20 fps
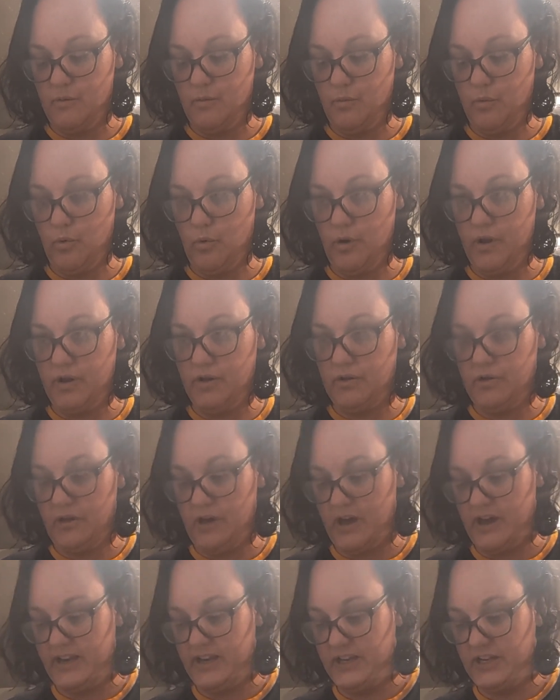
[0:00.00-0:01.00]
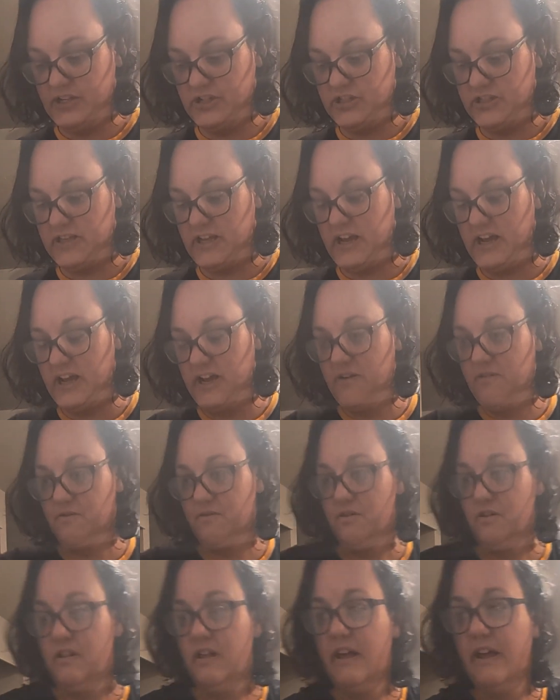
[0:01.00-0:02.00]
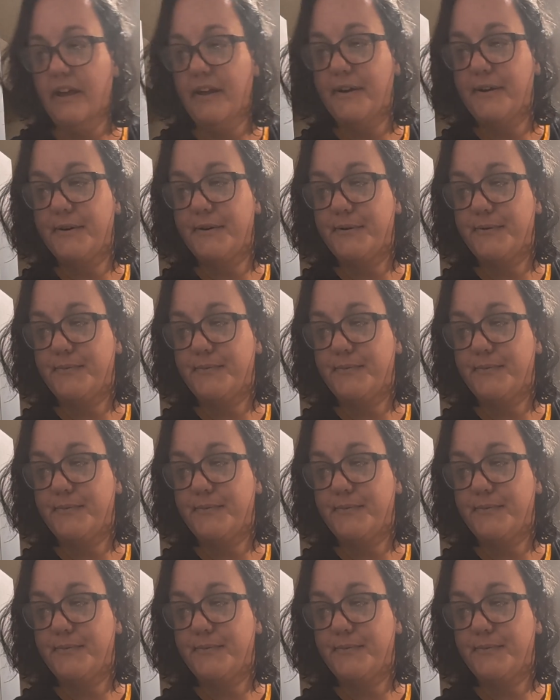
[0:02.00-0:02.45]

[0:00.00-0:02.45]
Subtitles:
boil on each side for like